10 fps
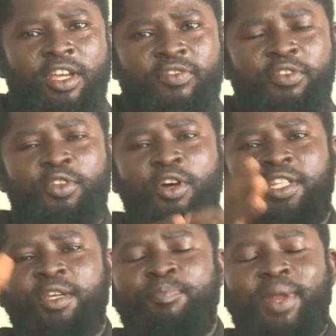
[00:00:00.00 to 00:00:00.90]
Even though
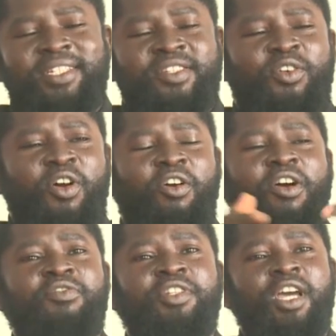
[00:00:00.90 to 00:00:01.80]
the blessing come
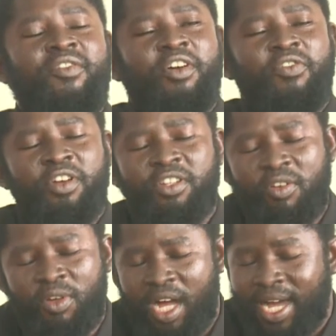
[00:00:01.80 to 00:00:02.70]
when you get for your friend, you
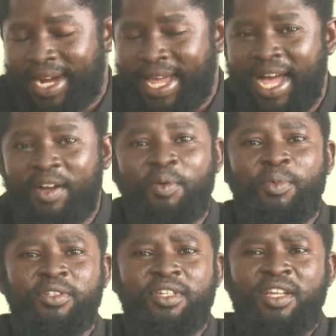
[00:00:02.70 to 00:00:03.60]
look and carry high, come
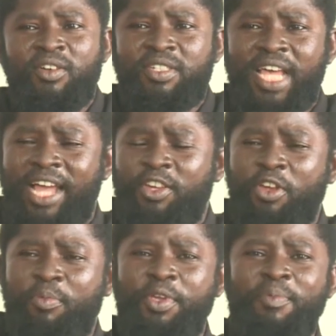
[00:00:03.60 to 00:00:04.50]
out. You go say, you
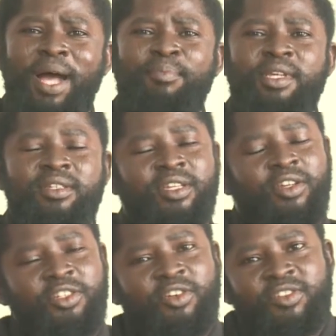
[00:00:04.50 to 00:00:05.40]
know, be human being, say,
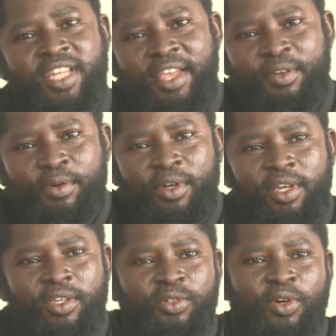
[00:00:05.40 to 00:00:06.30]
nothing concern you.
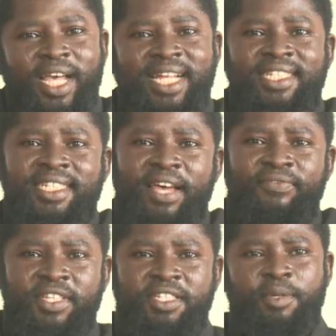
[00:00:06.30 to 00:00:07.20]
You will get
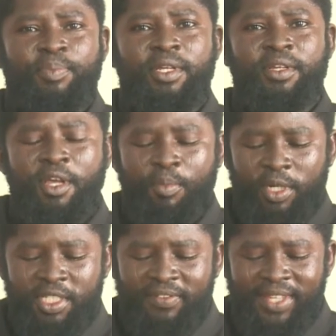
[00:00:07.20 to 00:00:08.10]
self-discipline.
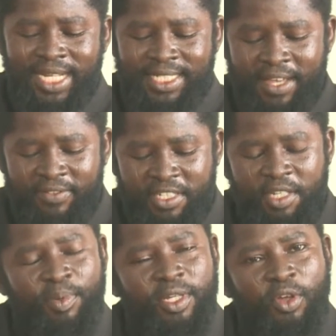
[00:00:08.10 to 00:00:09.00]
But if that
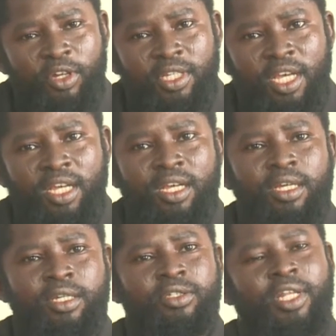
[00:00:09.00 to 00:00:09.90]
self-discipline, no day,
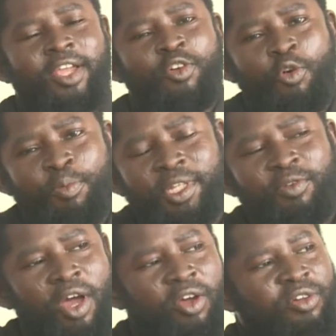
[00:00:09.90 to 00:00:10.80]
now you will be the
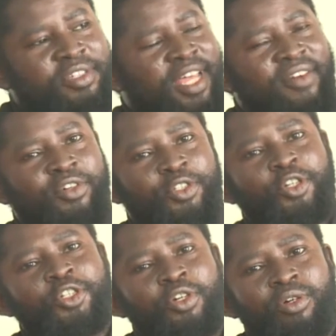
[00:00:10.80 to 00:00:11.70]
one who goes down for
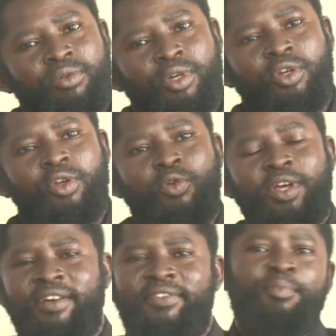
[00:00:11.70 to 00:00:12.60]
junction. You're going to look
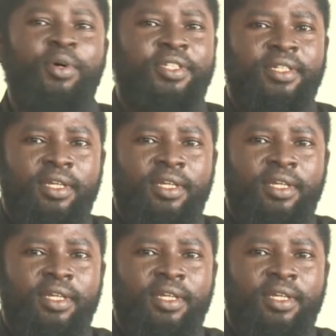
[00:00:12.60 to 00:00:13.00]
everybody.